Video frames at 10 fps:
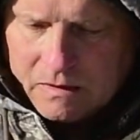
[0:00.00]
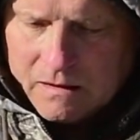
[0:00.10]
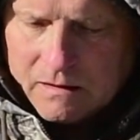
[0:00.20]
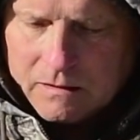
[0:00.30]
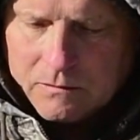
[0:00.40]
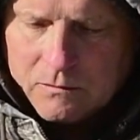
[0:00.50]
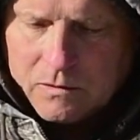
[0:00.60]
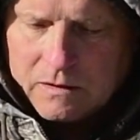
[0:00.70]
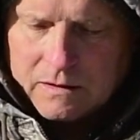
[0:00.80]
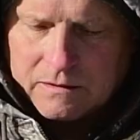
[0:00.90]

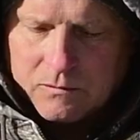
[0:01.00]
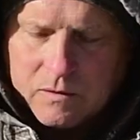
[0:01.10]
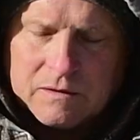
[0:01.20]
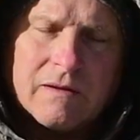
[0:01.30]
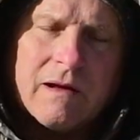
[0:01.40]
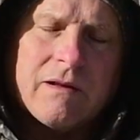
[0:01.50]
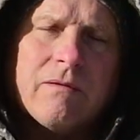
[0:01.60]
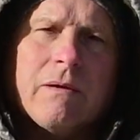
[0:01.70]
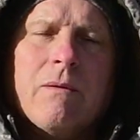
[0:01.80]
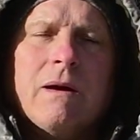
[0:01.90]
One's got a
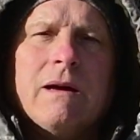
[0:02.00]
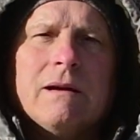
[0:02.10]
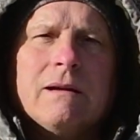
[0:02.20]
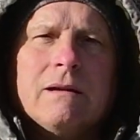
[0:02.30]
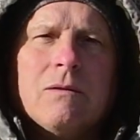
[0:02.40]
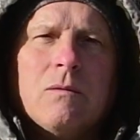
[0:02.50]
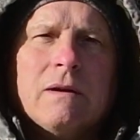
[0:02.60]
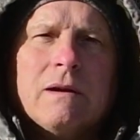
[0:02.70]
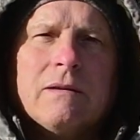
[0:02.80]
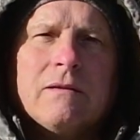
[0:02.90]
three-way head on it,
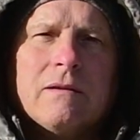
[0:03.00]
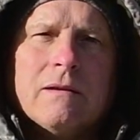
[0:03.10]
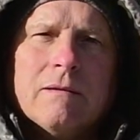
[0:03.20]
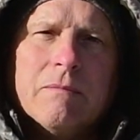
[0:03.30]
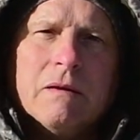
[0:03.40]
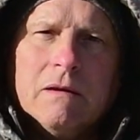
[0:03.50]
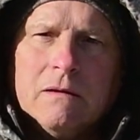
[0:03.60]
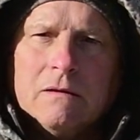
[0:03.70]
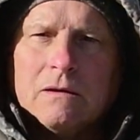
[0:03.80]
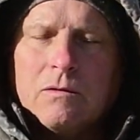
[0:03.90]
one has the
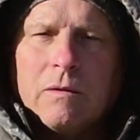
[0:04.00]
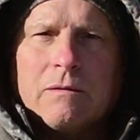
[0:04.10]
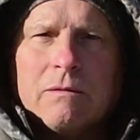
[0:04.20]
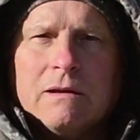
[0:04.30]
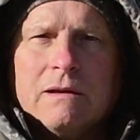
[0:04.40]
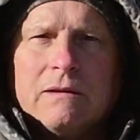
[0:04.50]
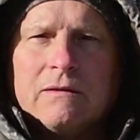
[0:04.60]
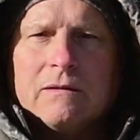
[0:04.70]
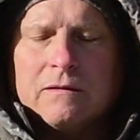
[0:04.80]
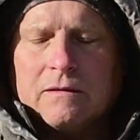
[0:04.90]
quick
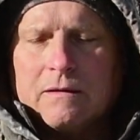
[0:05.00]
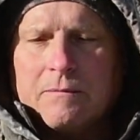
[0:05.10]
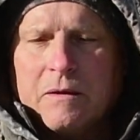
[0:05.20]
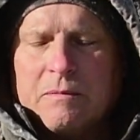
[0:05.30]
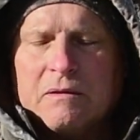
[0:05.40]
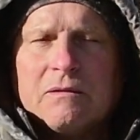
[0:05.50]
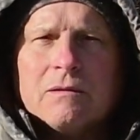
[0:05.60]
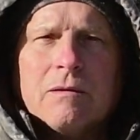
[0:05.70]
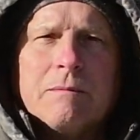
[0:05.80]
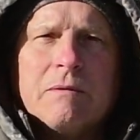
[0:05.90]
release or the pistol
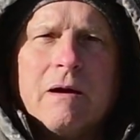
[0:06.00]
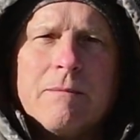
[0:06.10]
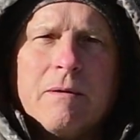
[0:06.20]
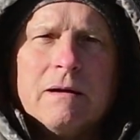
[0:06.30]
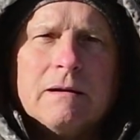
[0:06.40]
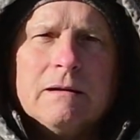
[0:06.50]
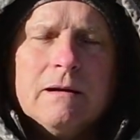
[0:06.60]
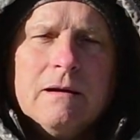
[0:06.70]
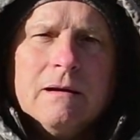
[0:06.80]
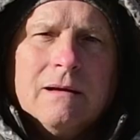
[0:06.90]
grip type on it.
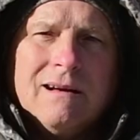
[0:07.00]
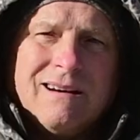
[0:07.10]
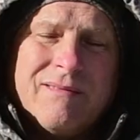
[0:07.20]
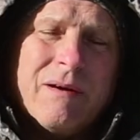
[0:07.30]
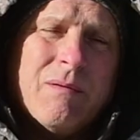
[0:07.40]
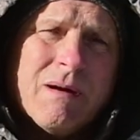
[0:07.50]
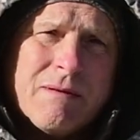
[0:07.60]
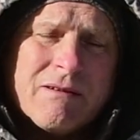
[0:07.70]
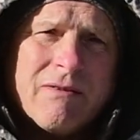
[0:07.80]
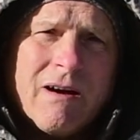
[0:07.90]
They weigh
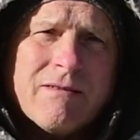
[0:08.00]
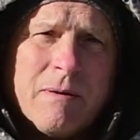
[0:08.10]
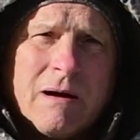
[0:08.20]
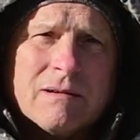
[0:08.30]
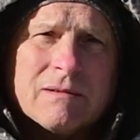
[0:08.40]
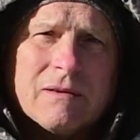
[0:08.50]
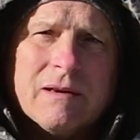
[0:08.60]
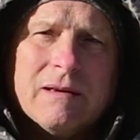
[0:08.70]
about 5 pounds.